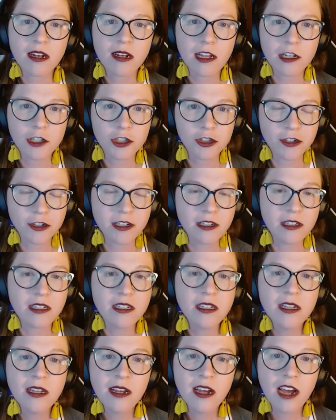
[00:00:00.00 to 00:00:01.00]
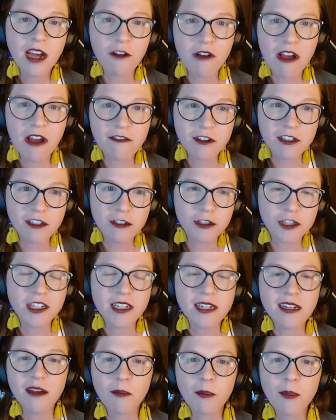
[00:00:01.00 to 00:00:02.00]
industrial
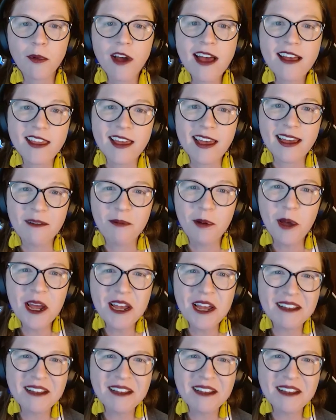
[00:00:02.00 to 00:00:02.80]
revolution umbrella.